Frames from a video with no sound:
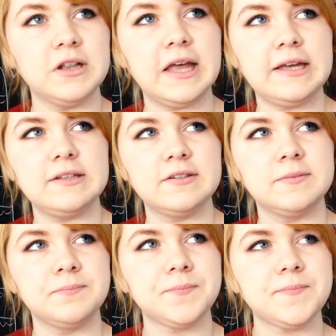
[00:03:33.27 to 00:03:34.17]
light.
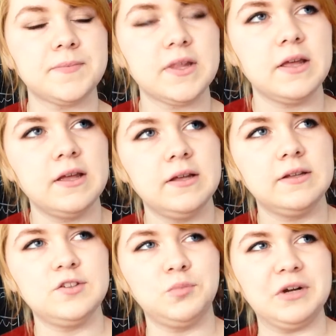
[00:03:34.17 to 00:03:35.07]

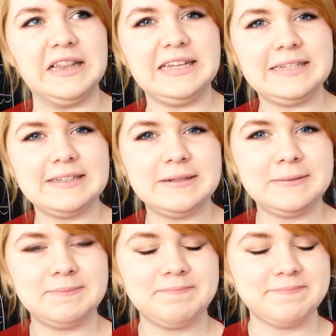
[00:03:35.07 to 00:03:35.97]
Super lit.
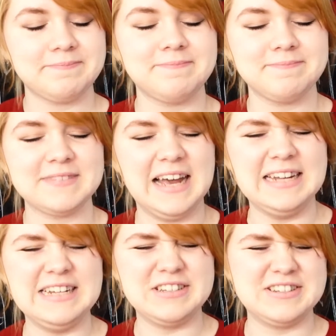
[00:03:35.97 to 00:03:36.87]

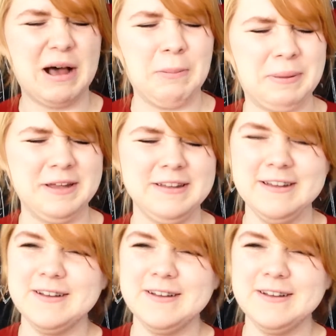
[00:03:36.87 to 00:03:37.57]
I need to stop.